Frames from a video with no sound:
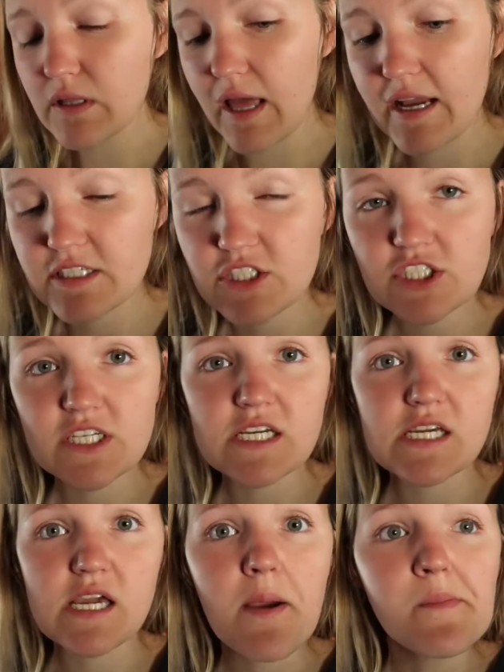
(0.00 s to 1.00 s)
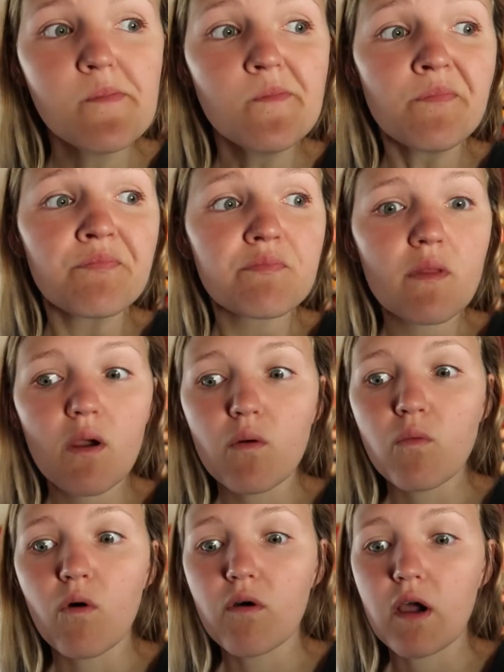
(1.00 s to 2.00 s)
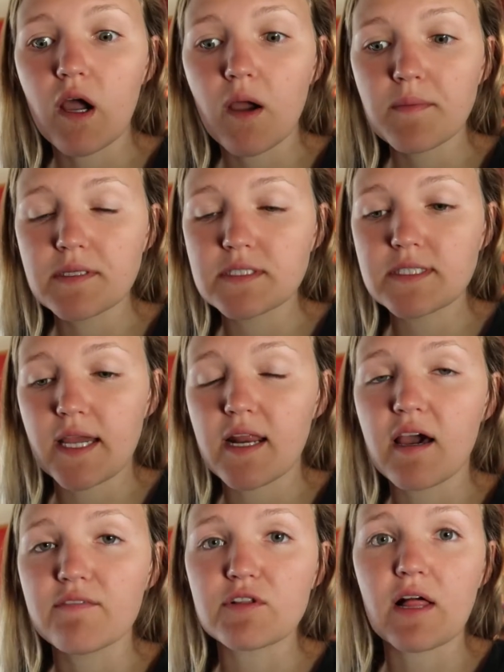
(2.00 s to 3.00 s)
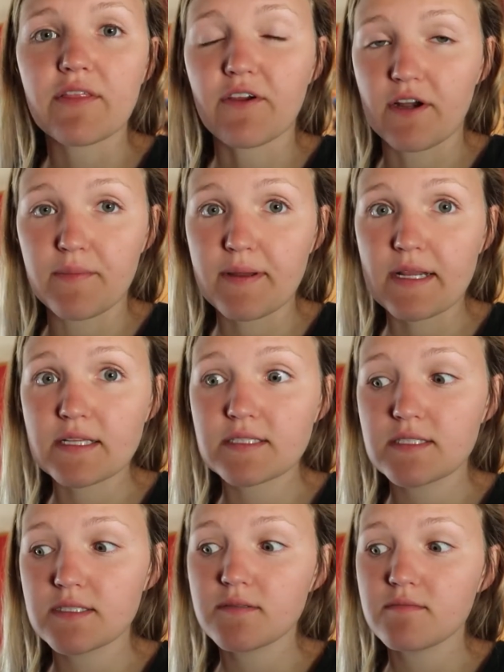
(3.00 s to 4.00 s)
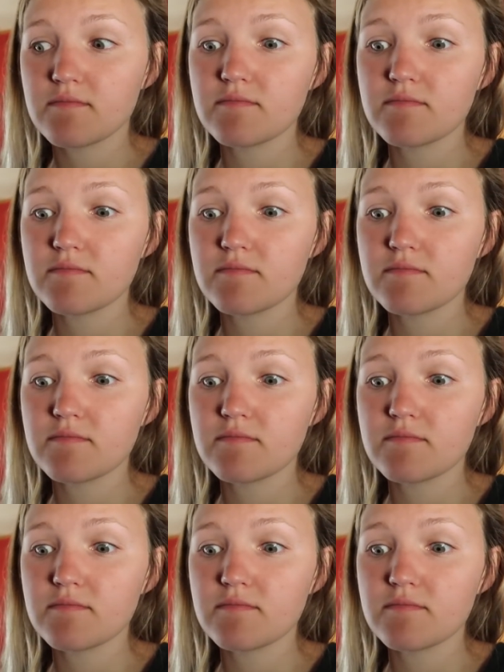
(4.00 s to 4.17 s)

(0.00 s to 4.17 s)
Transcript: last, she woke up and stayed up for like 30 minutes.